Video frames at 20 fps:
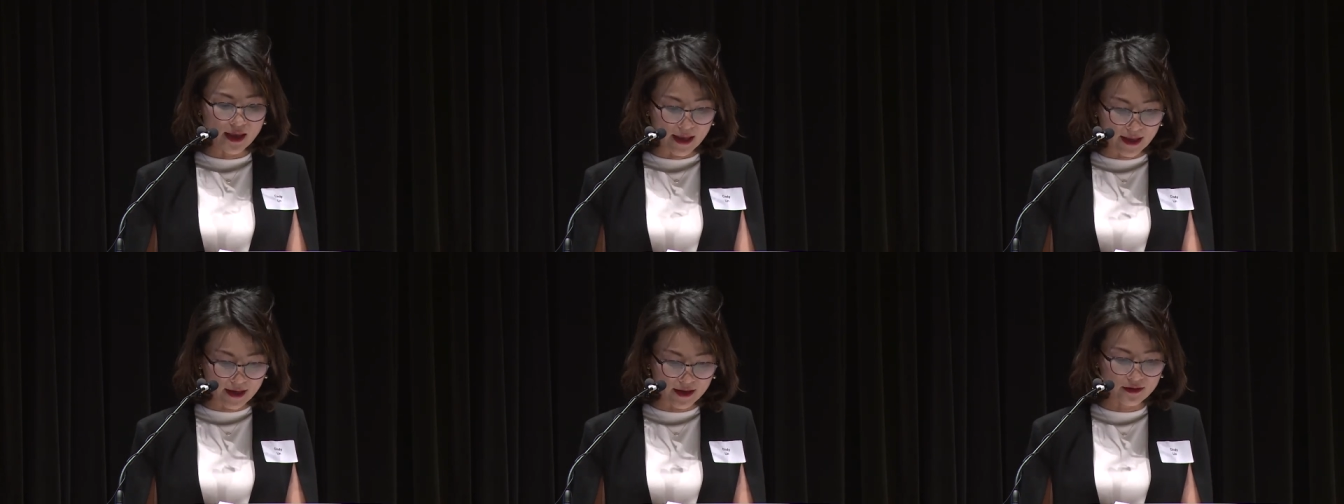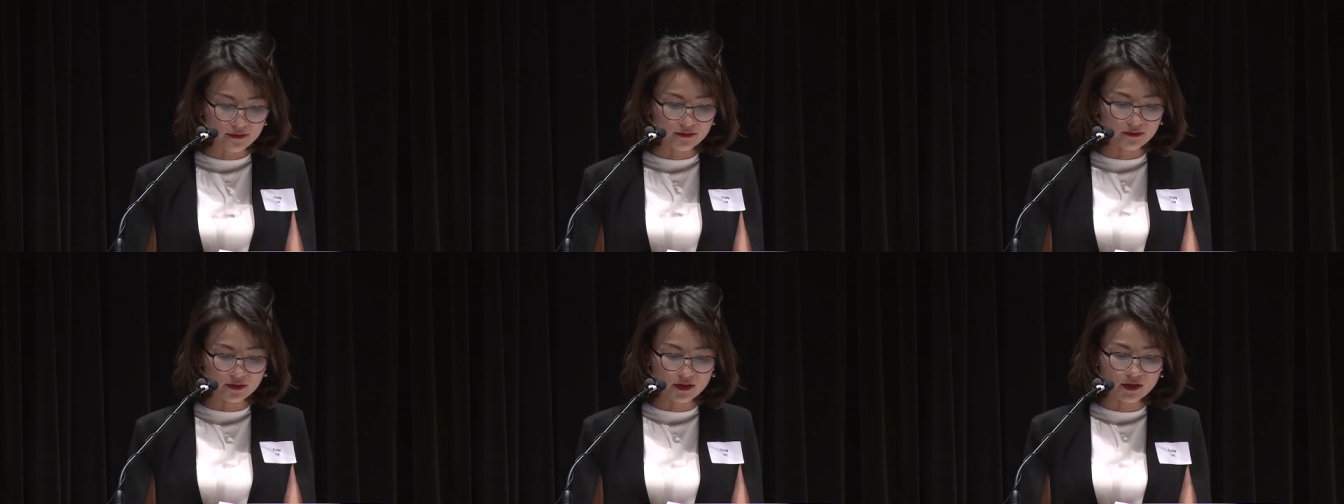
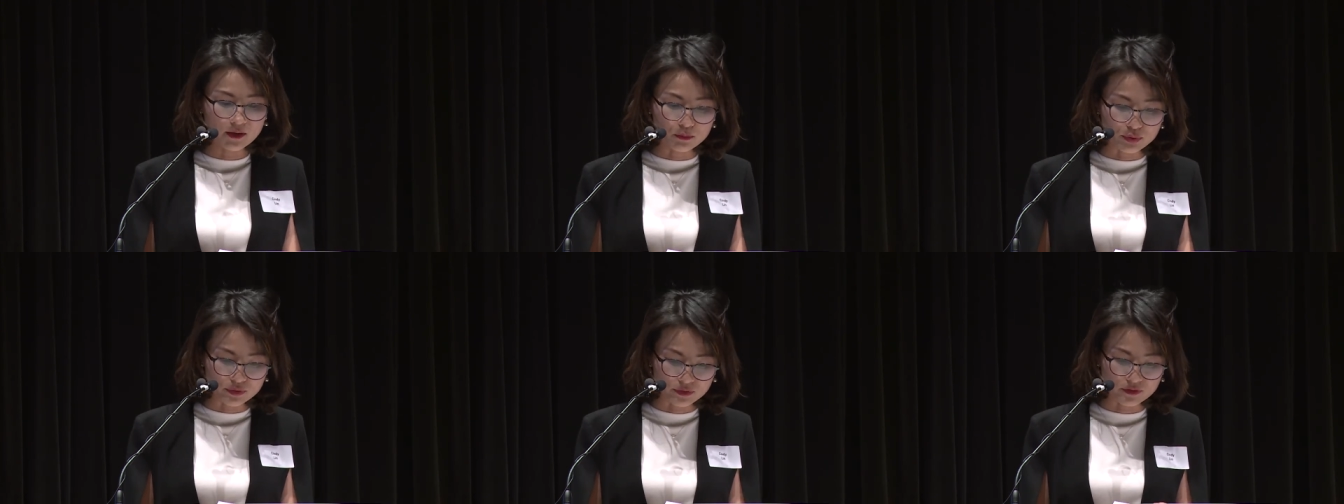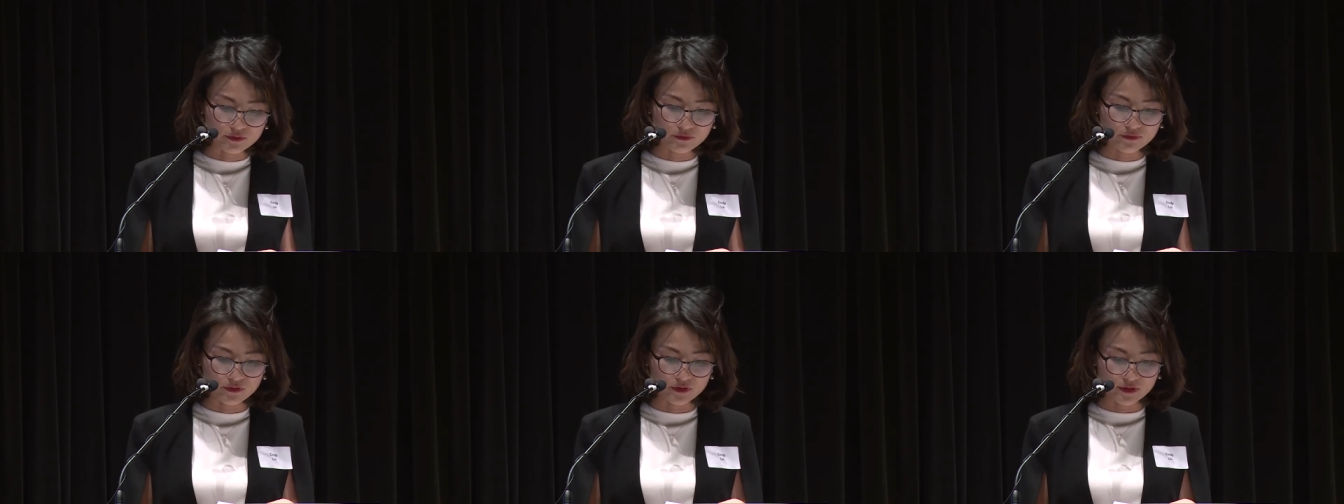and
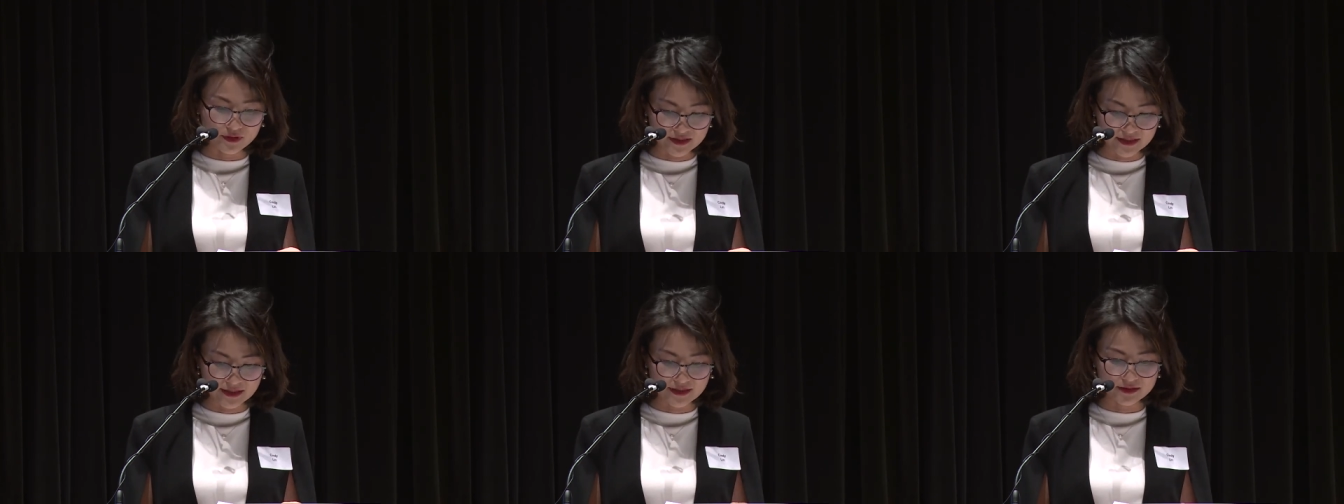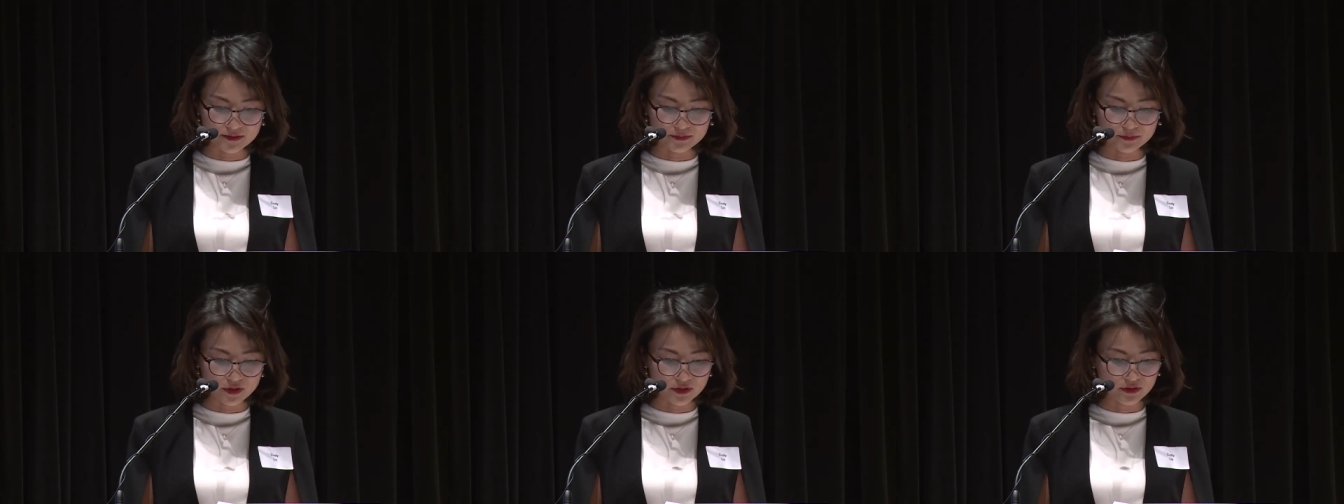peripheral
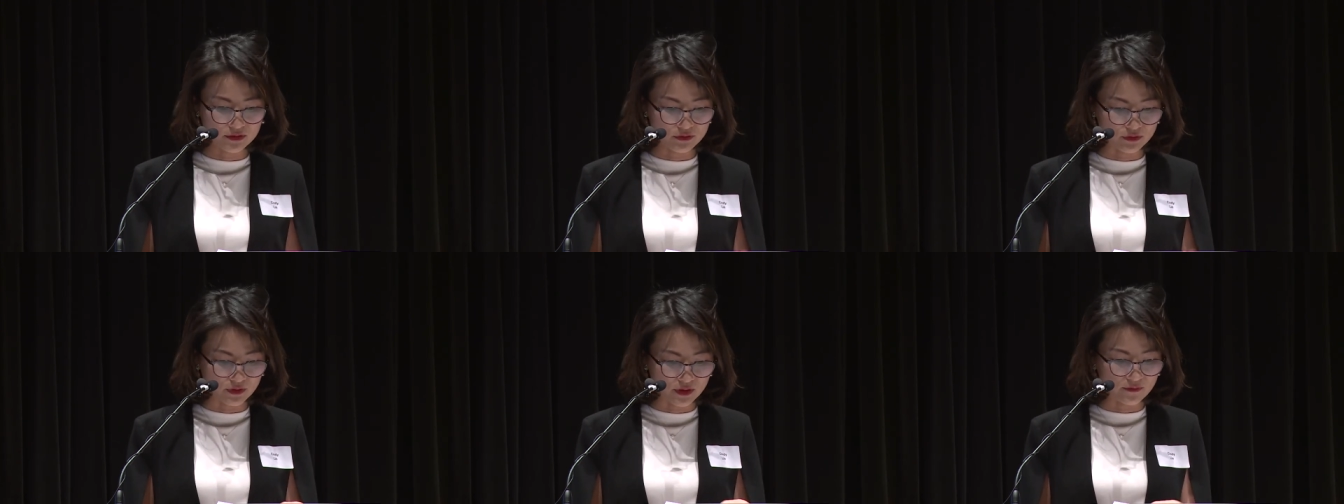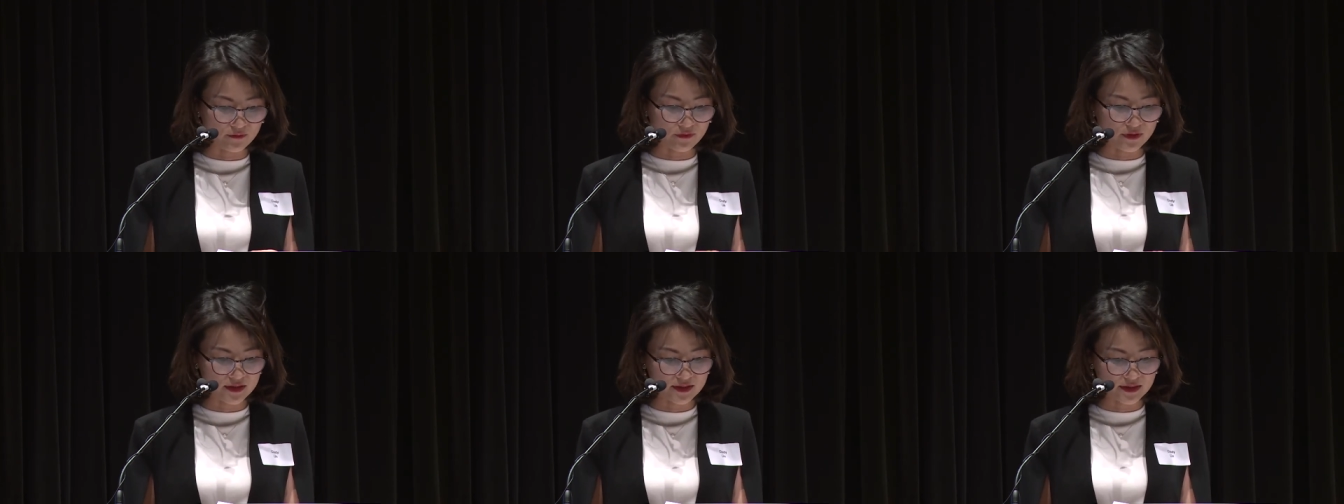assessments to
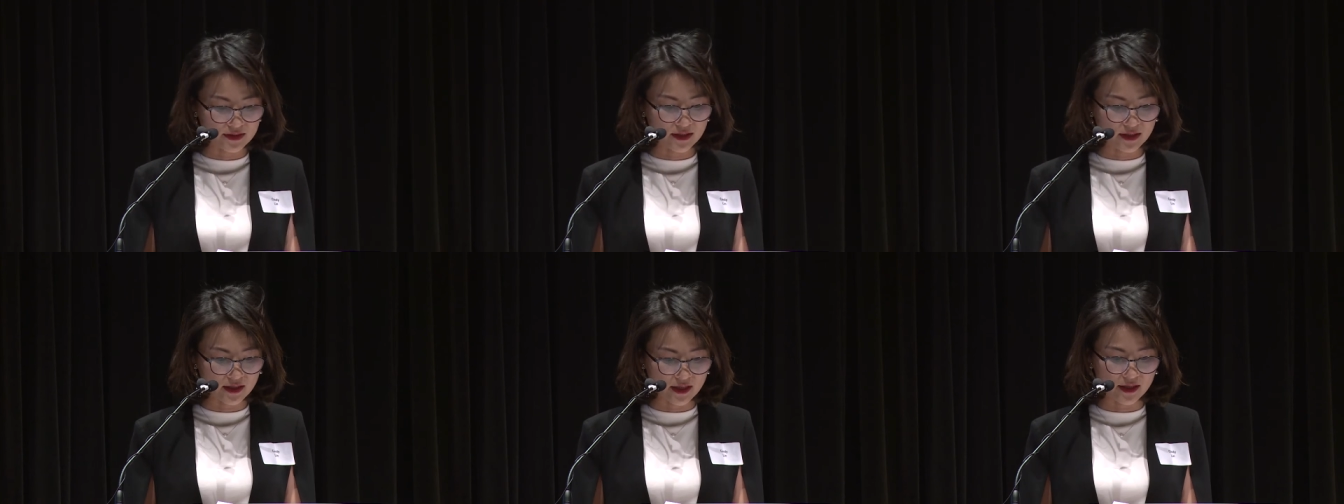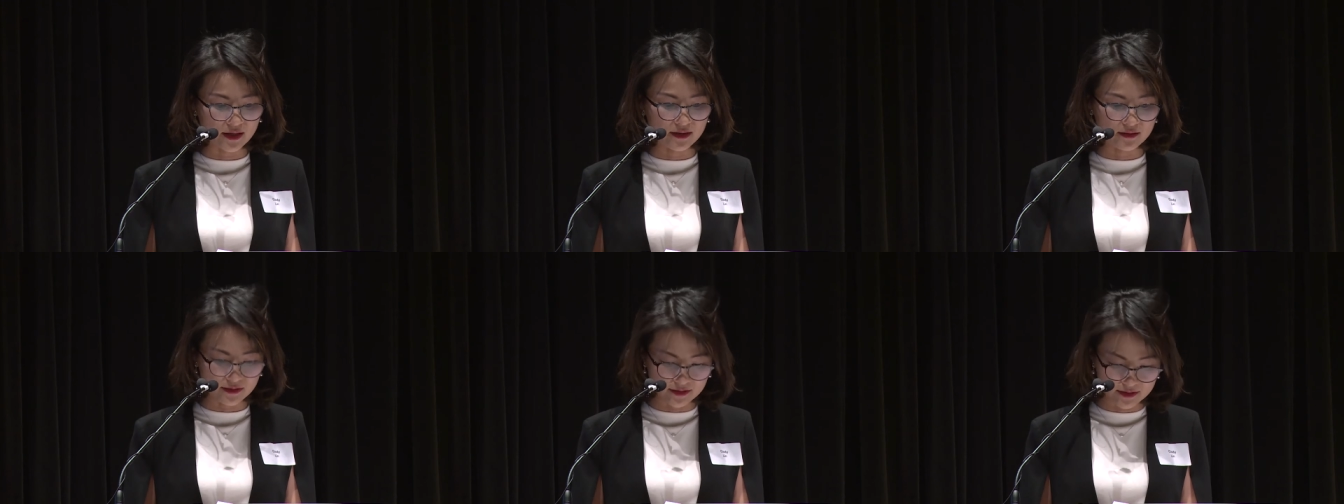
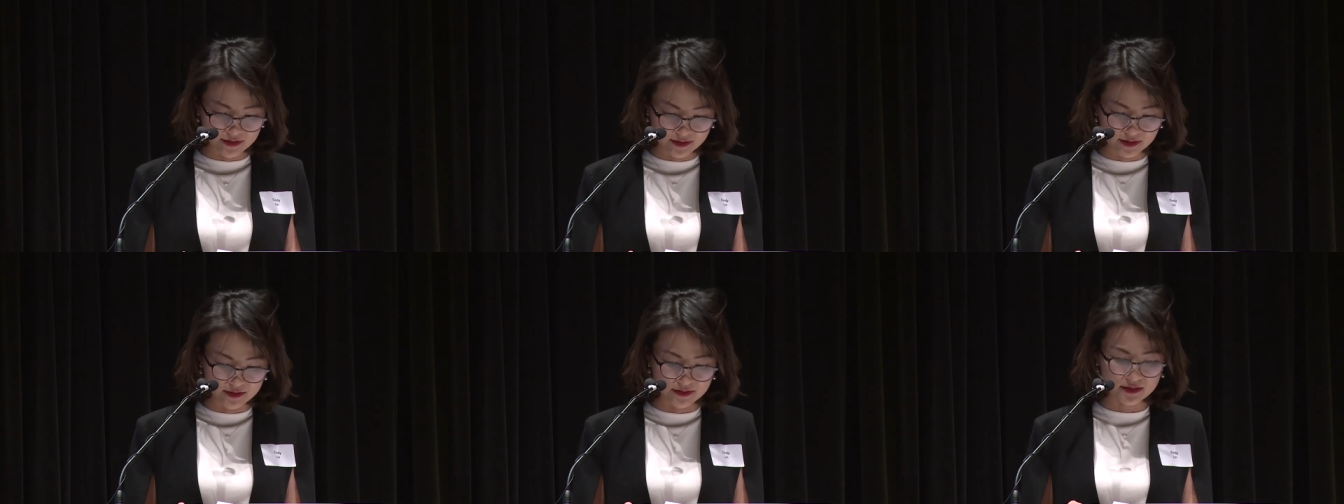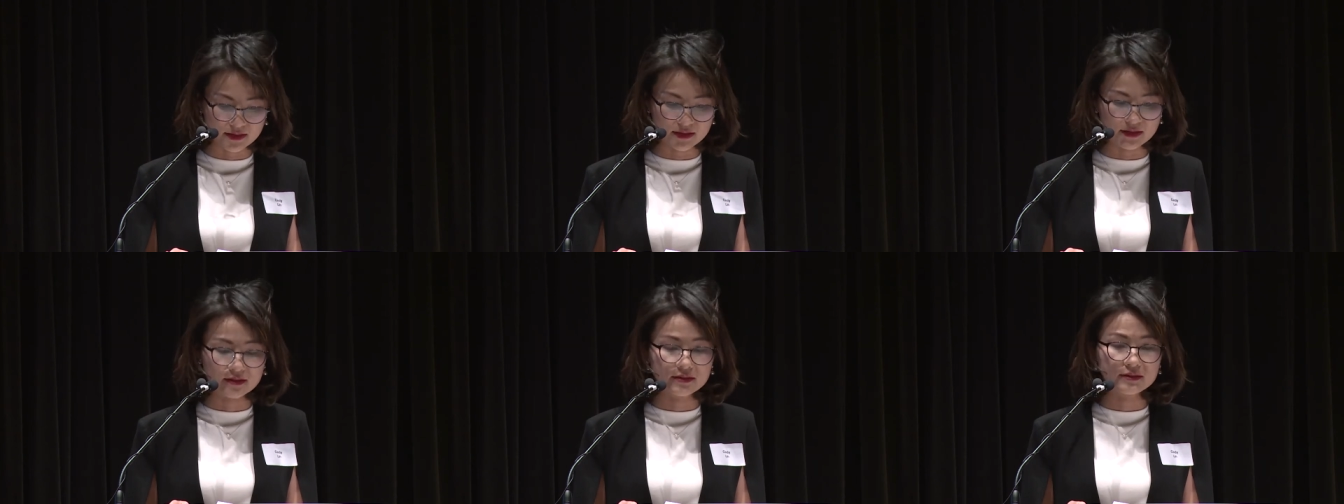investigate this
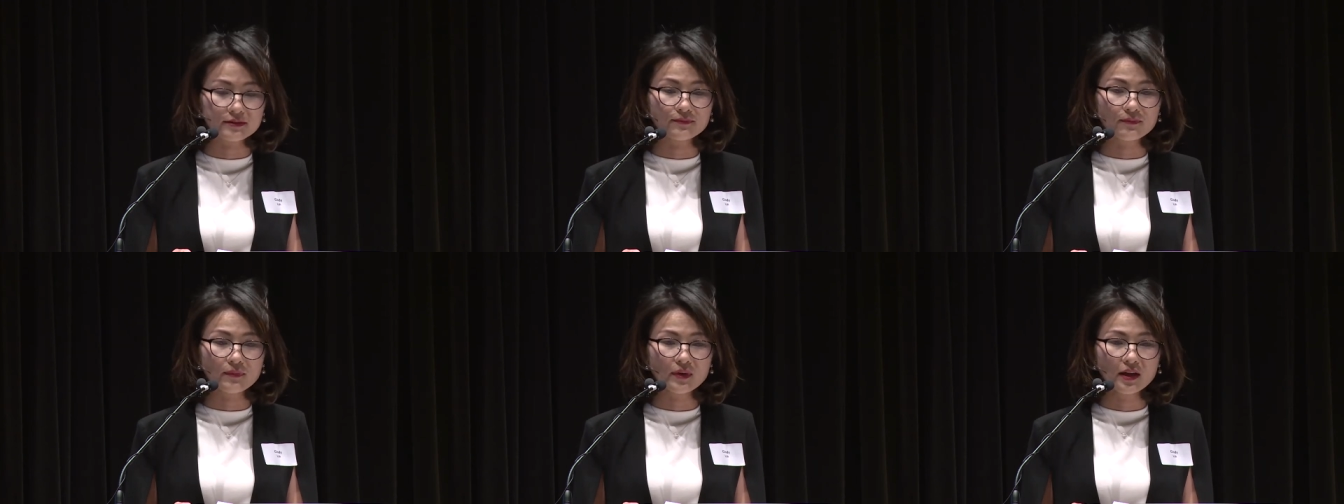disease.